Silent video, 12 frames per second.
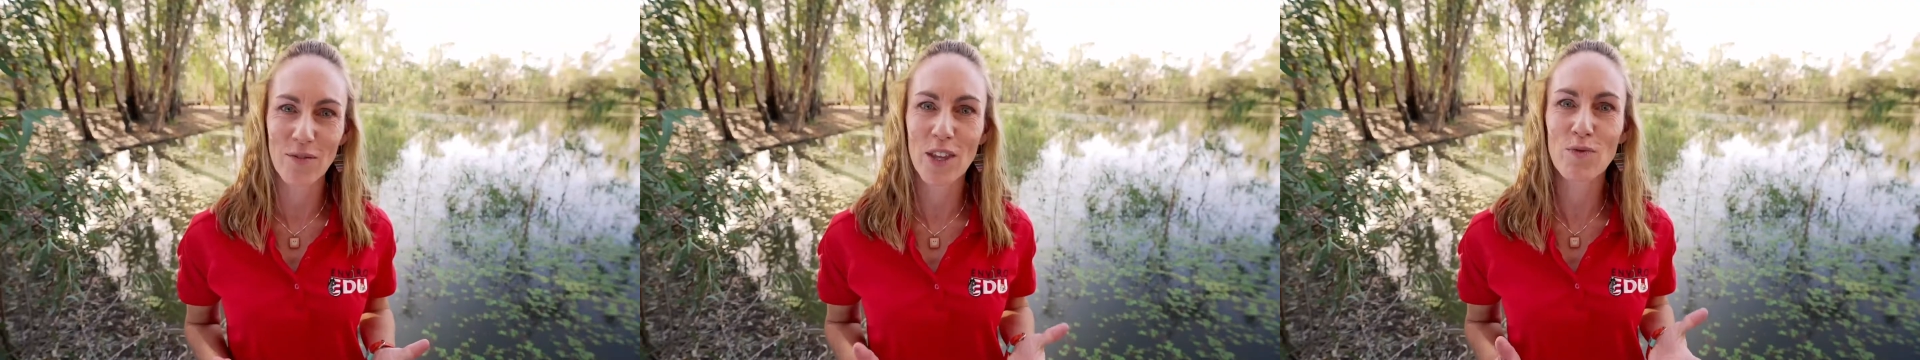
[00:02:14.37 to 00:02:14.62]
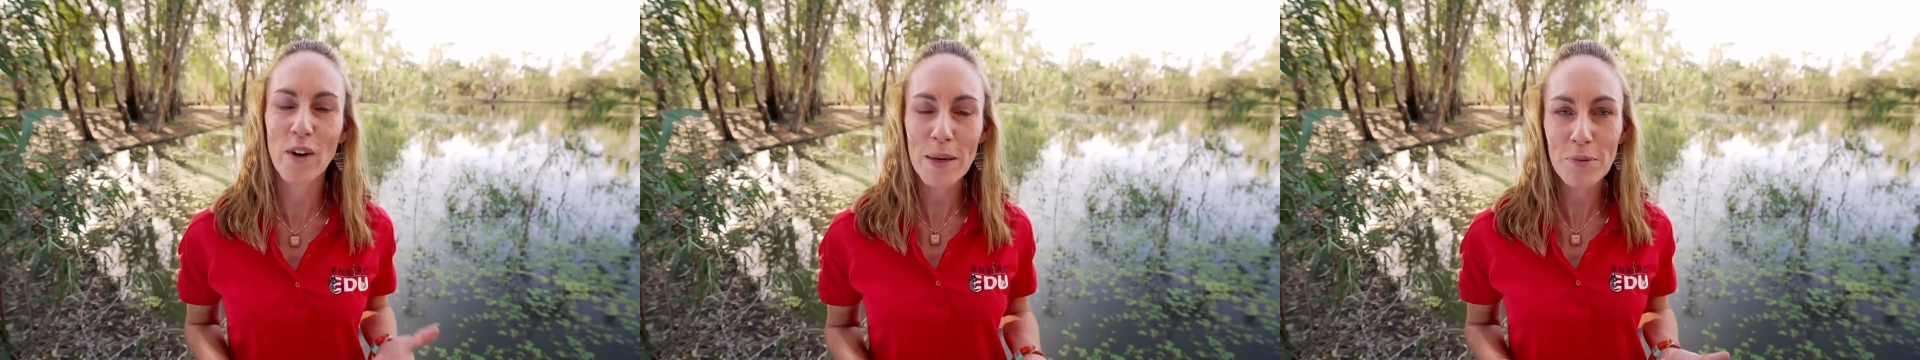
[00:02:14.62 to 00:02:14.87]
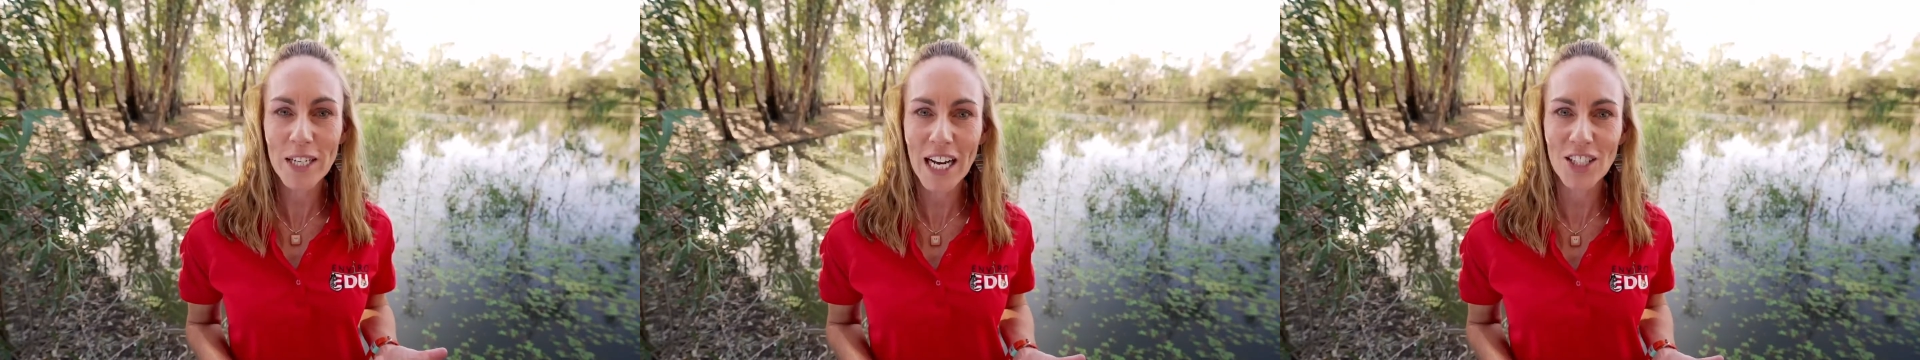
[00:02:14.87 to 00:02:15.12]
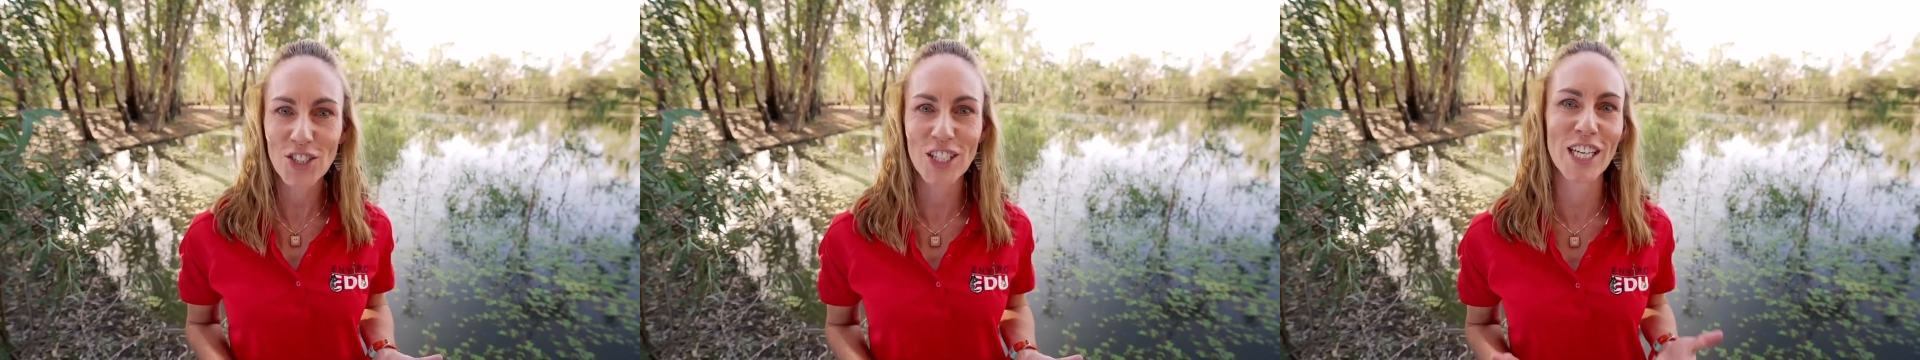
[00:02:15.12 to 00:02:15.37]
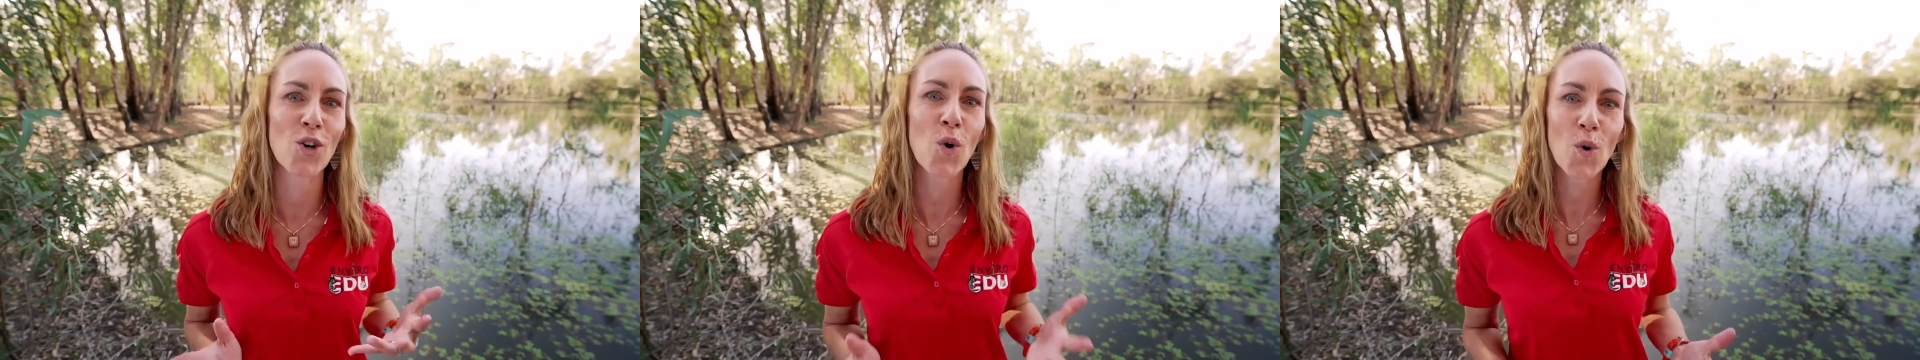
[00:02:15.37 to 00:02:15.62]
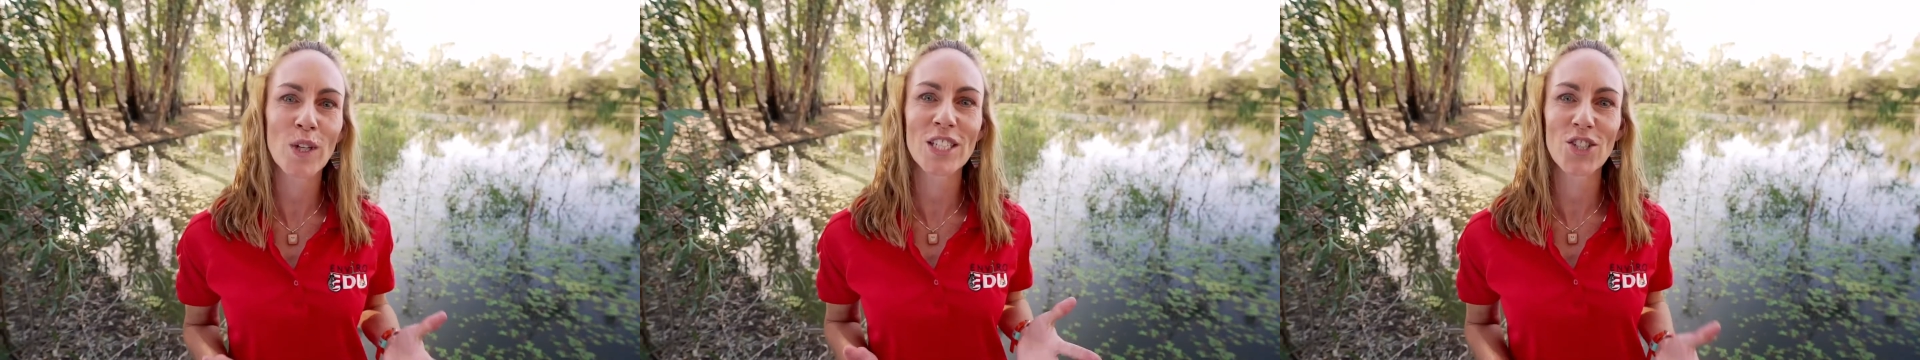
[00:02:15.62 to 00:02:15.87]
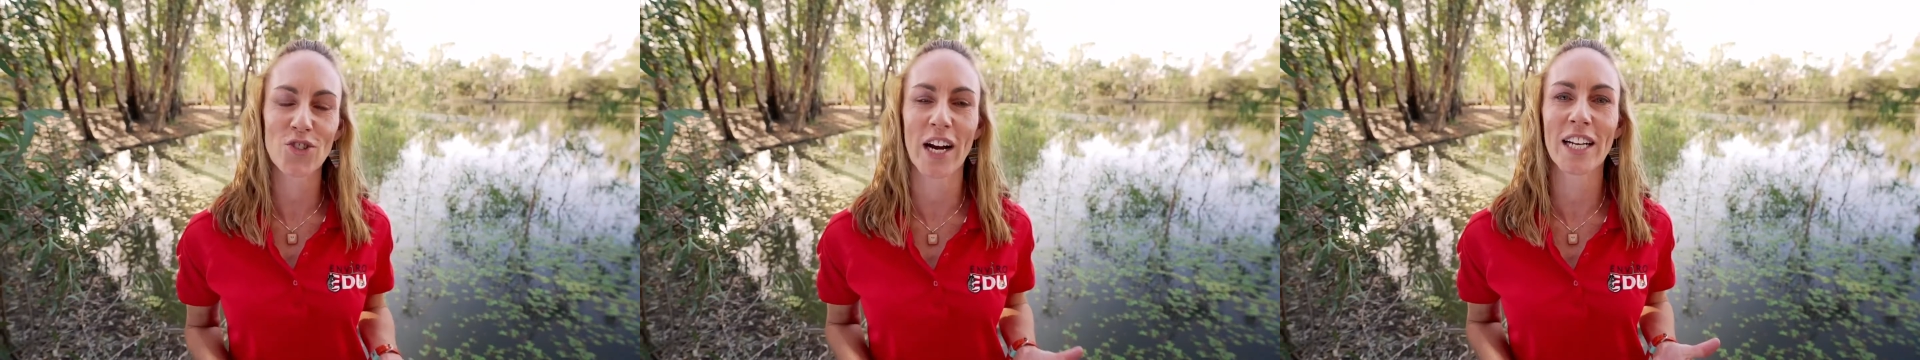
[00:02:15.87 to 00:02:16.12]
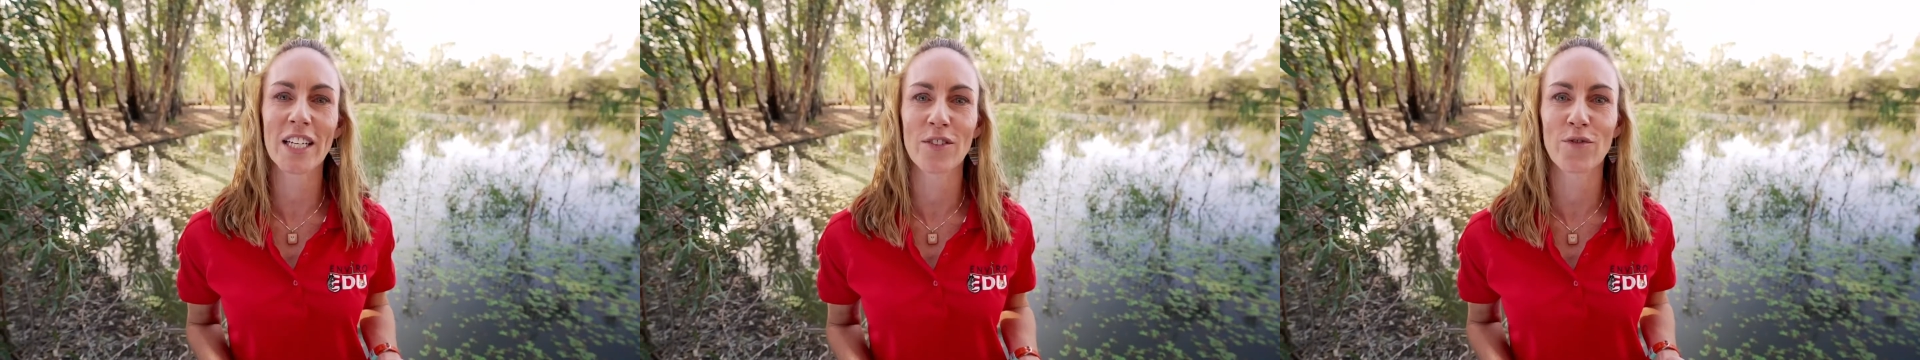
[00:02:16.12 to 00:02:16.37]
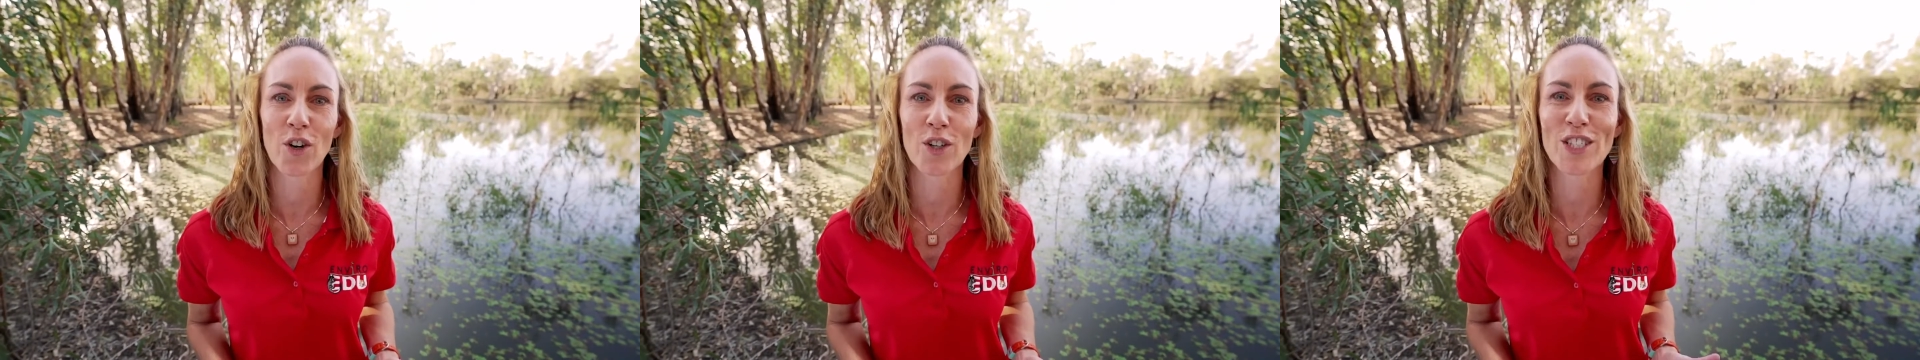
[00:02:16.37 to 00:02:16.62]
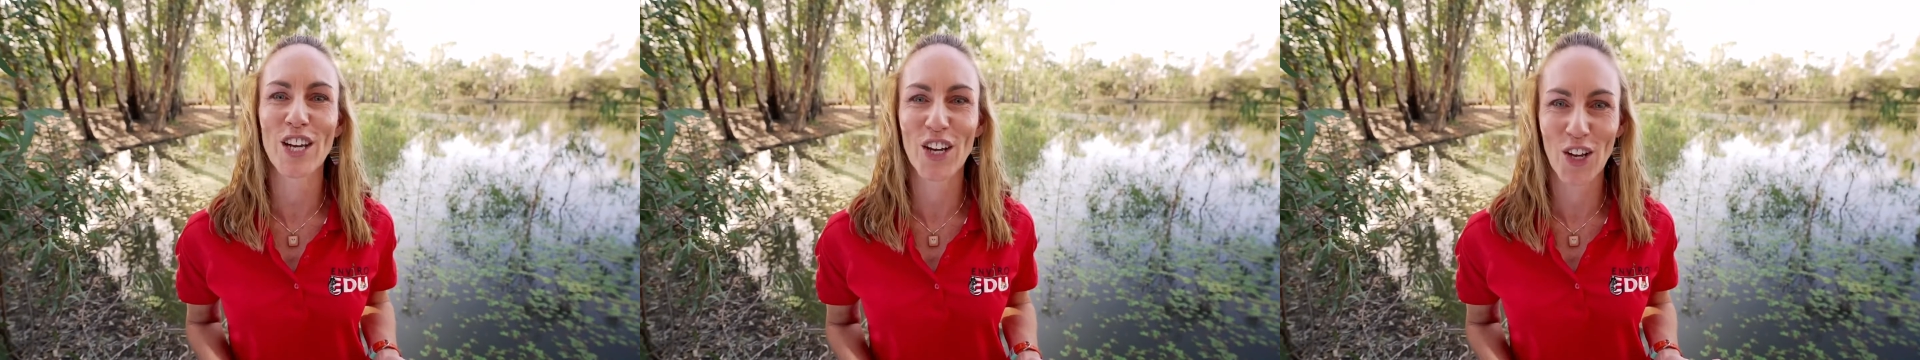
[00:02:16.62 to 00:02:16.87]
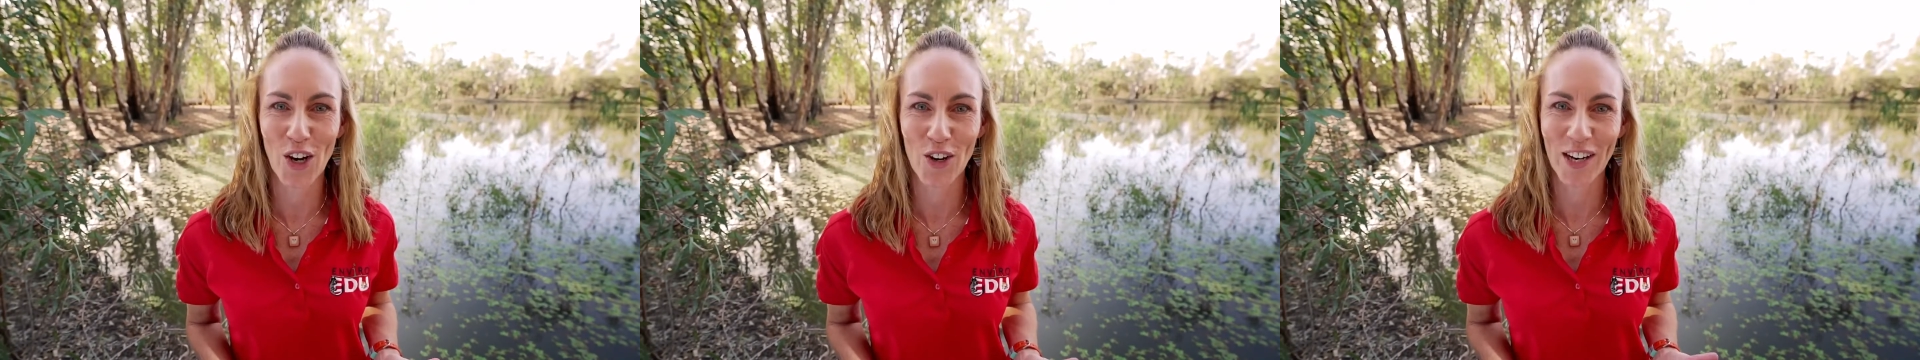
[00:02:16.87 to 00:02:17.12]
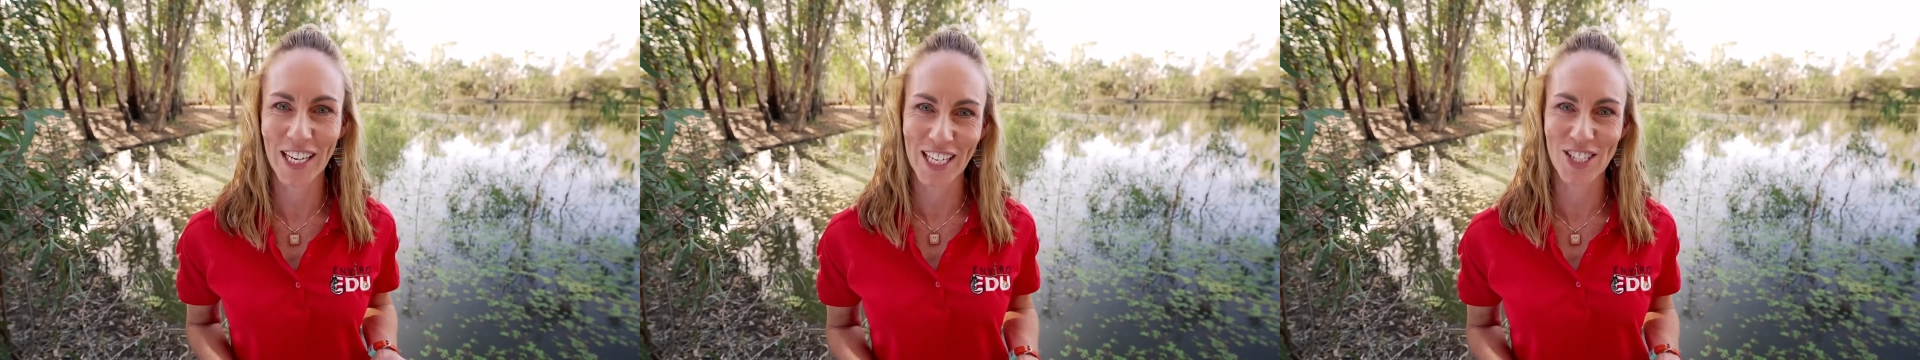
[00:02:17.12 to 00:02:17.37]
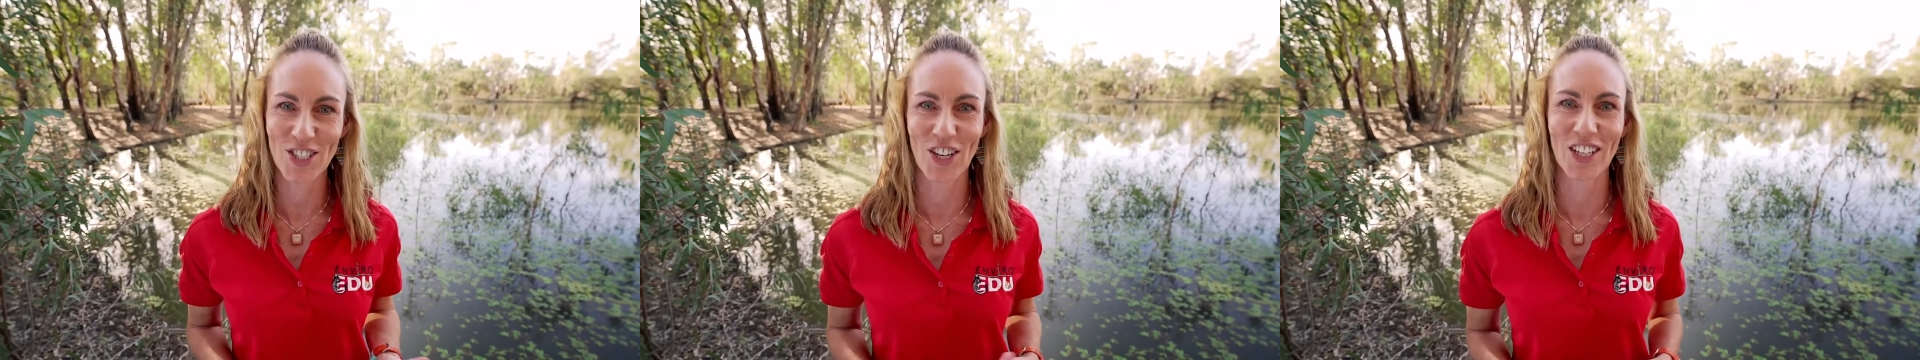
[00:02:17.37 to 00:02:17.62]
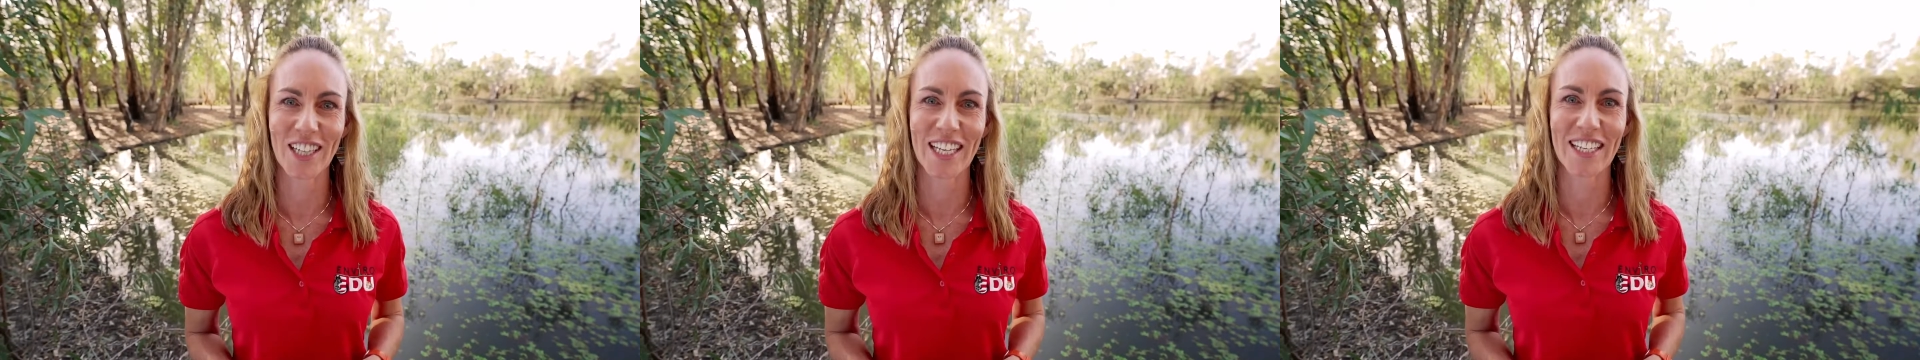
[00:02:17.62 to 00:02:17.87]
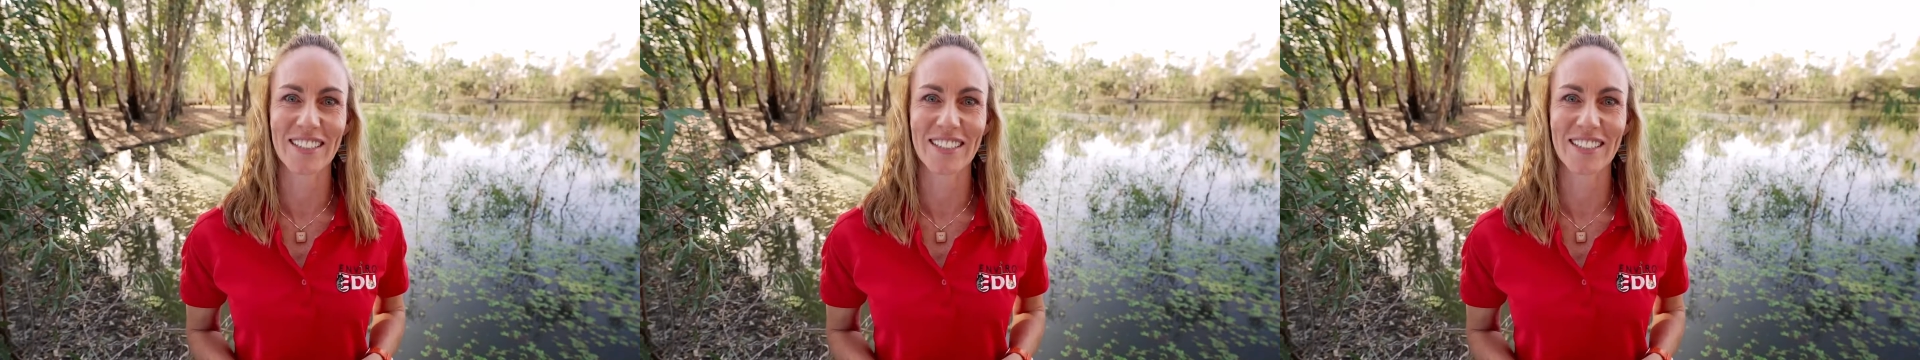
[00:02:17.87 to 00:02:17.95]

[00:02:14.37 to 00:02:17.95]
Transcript: with reproduction in all Australian frogs occurring externally.